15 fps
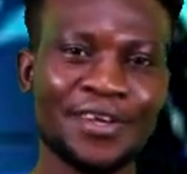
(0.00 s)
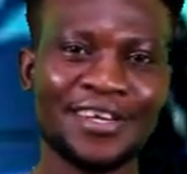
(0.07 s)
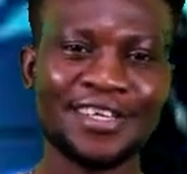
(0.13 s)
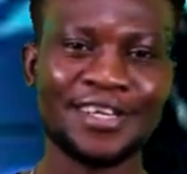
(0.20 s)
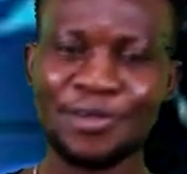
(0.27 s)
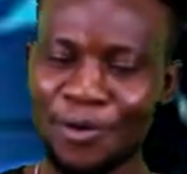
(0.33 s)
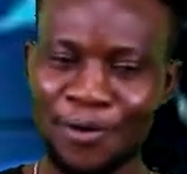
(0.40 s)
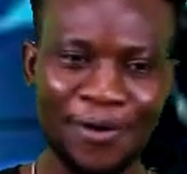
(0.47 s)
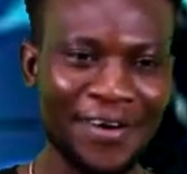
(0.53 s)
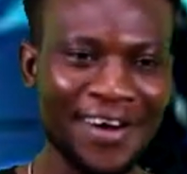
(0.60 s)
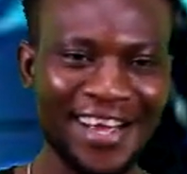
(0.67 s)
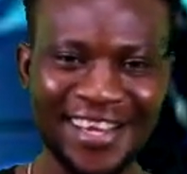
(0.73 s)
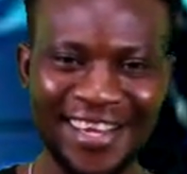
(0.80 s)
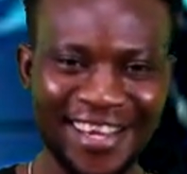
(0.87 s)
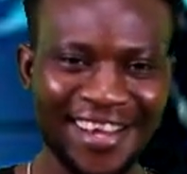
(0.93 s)
So,
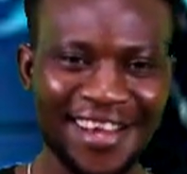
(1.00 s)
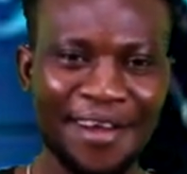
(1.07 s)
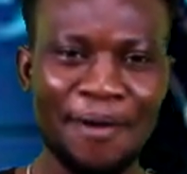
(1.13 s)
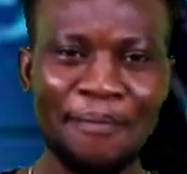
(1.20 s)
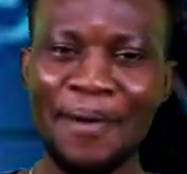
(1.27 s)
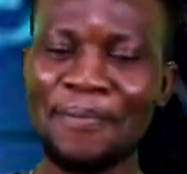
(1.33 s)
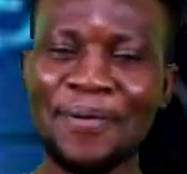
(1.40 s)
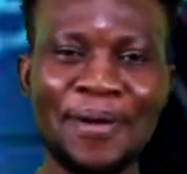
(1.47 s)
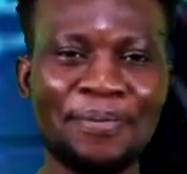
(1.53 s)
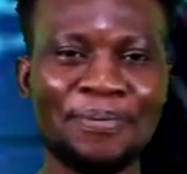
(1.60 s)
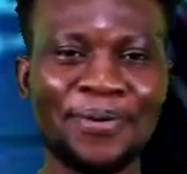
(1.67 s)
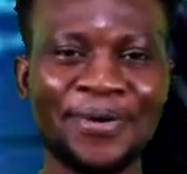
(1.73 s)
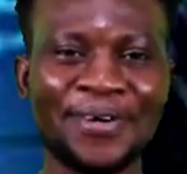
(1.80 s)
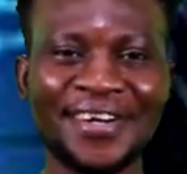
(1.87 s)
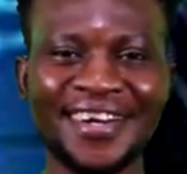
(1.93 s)
my
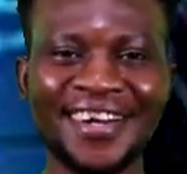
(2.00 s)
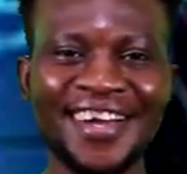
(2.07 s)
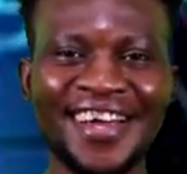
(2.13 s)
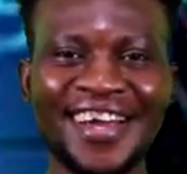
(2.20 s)
people,